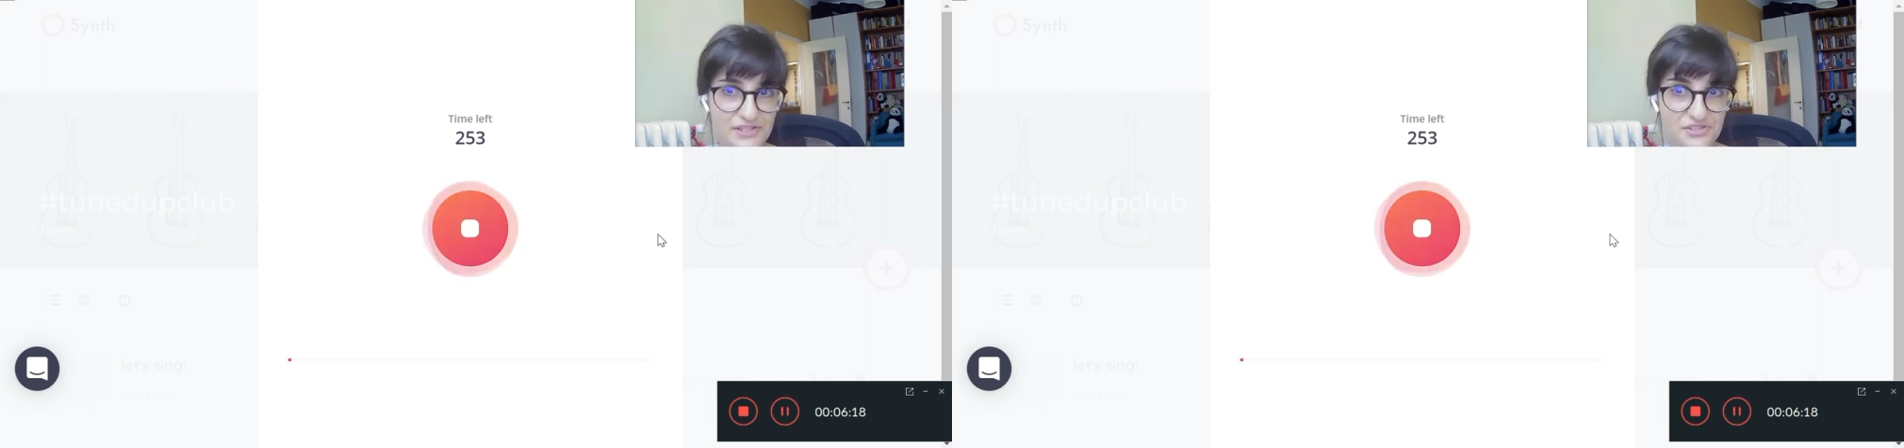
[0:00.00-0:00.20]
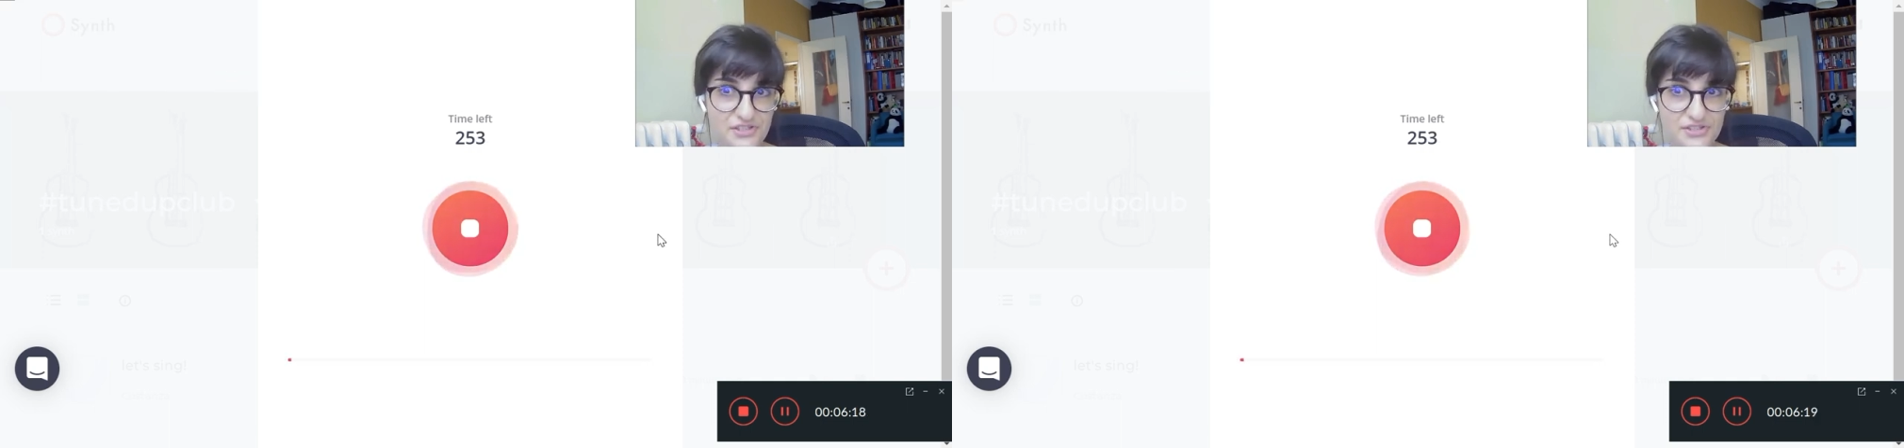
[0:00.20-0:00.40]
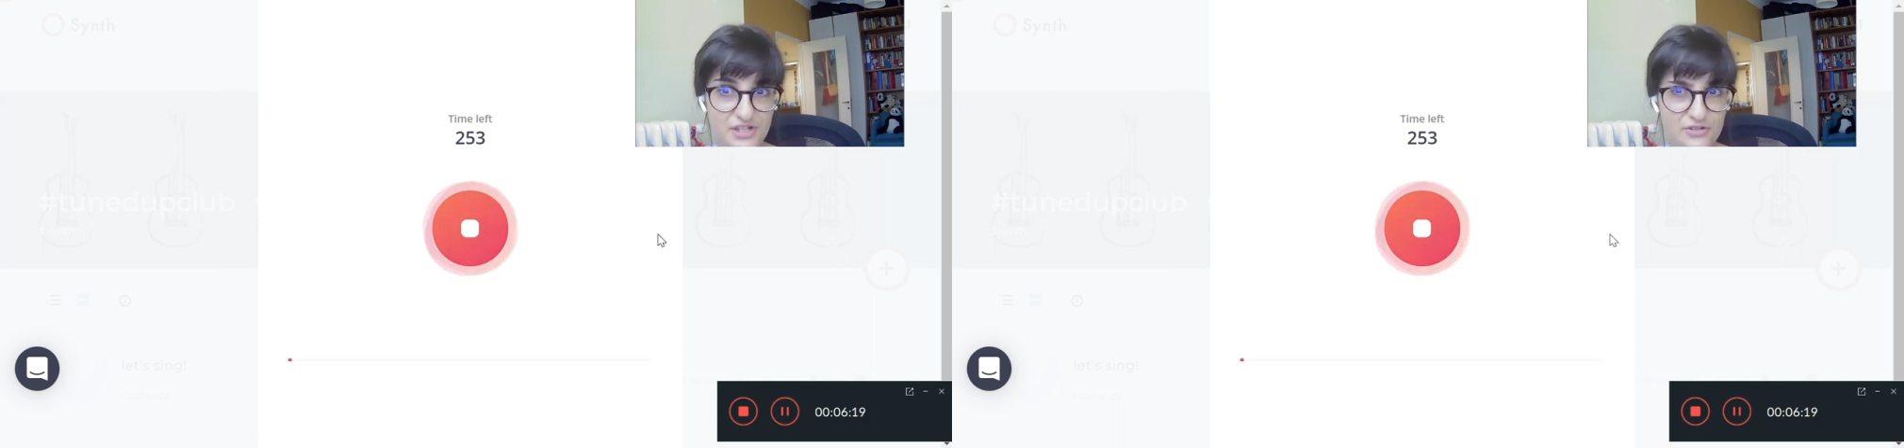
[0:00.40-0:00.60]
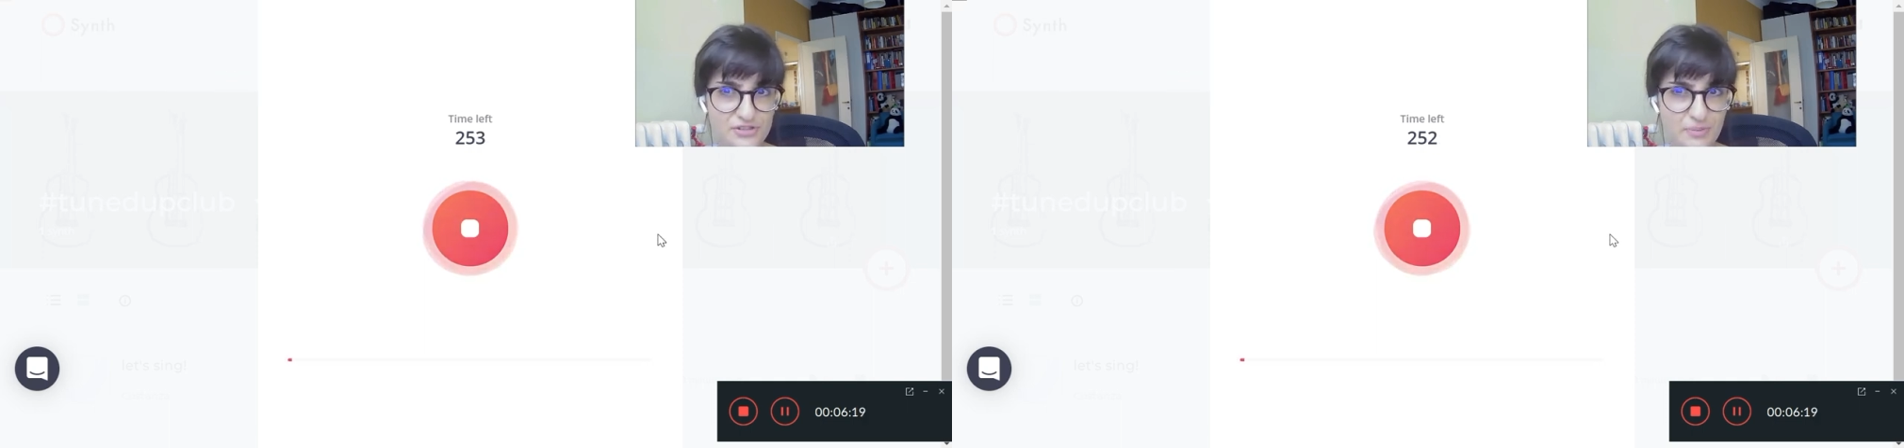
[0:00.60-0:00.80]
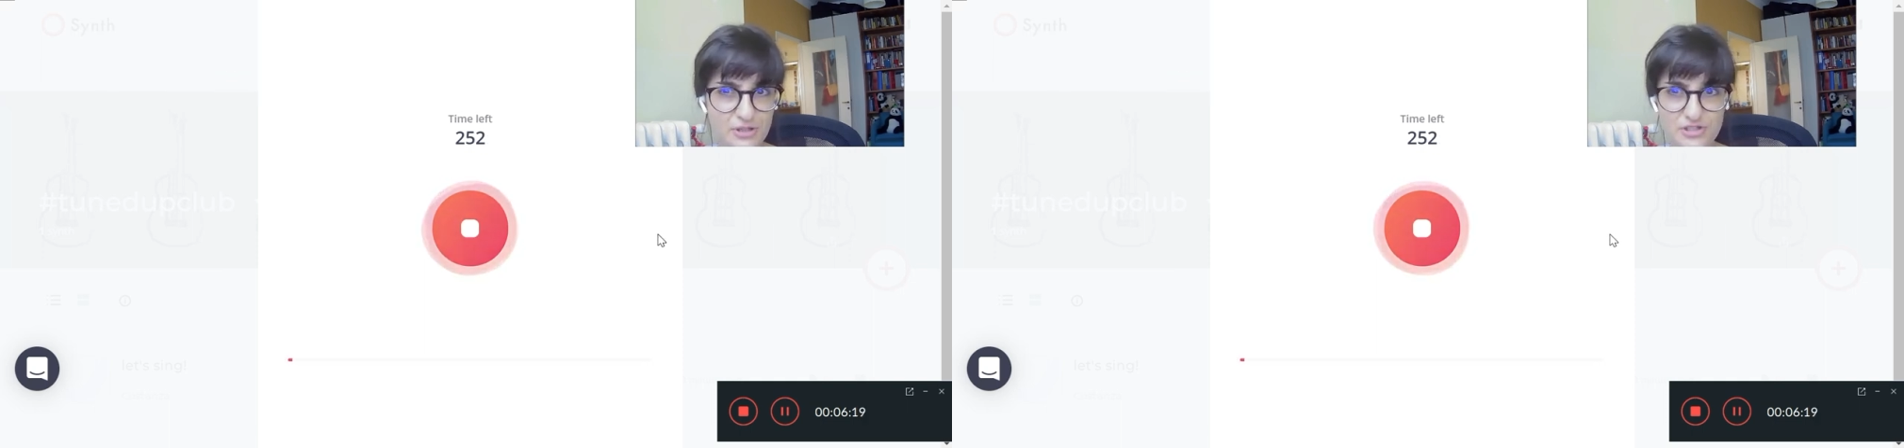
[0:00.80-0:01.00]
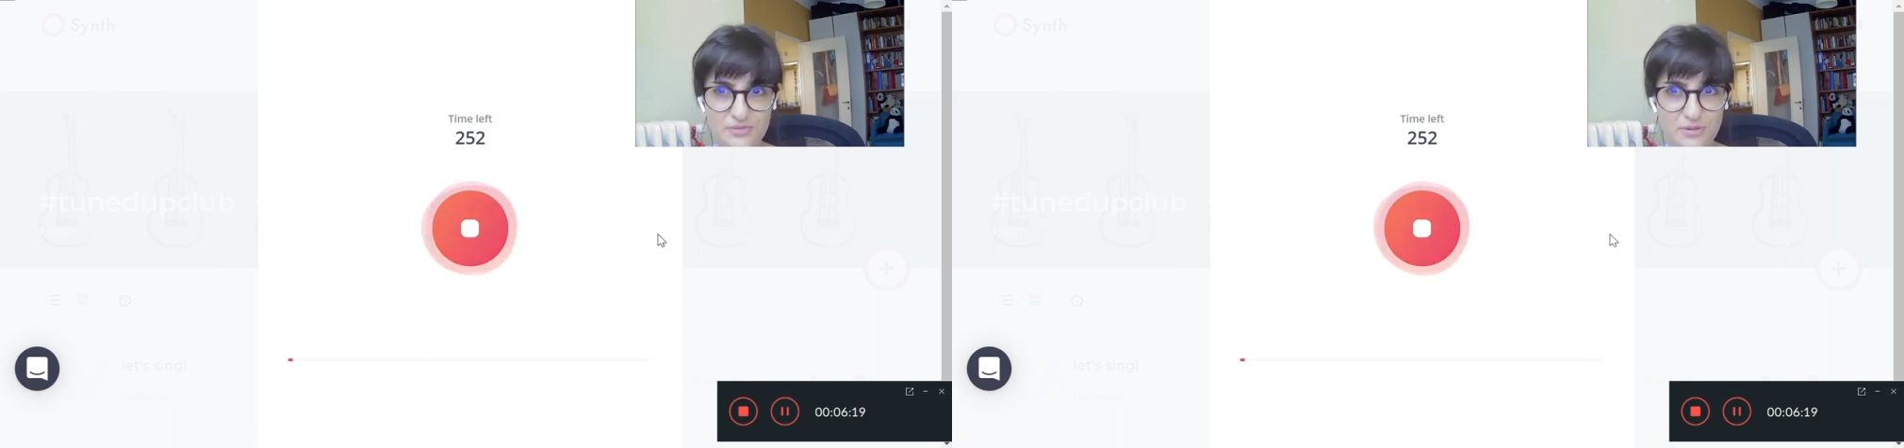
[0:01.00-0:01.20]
this how SpongeBob